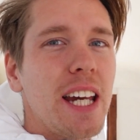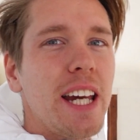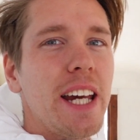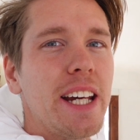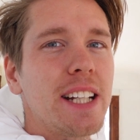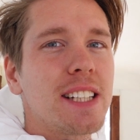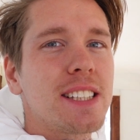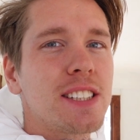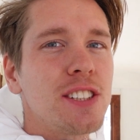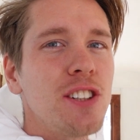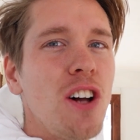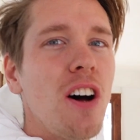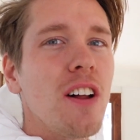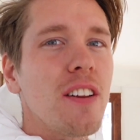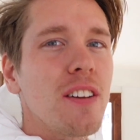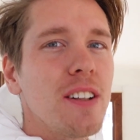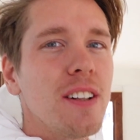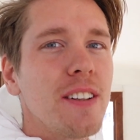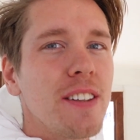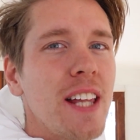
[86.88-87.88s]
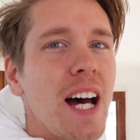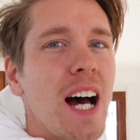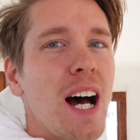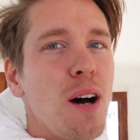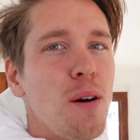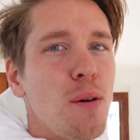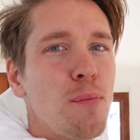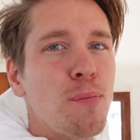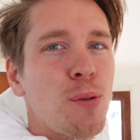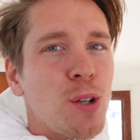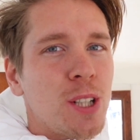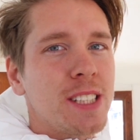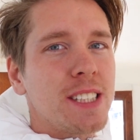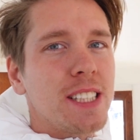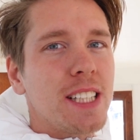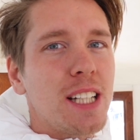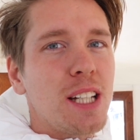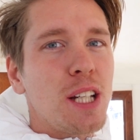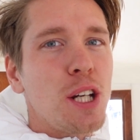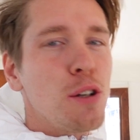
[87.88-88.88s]
it's not that
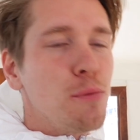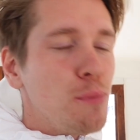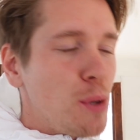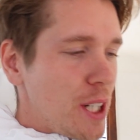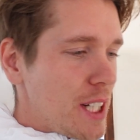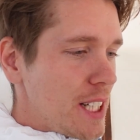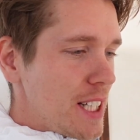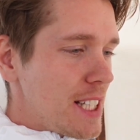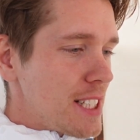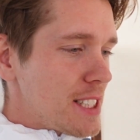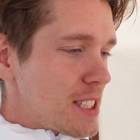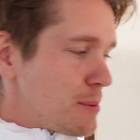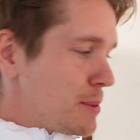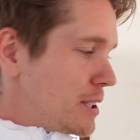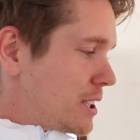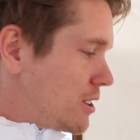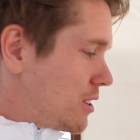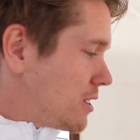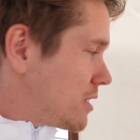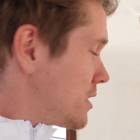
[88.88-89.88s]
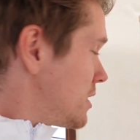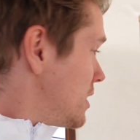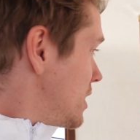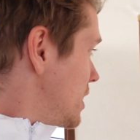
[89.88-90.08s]
pretty, but it needs to be done.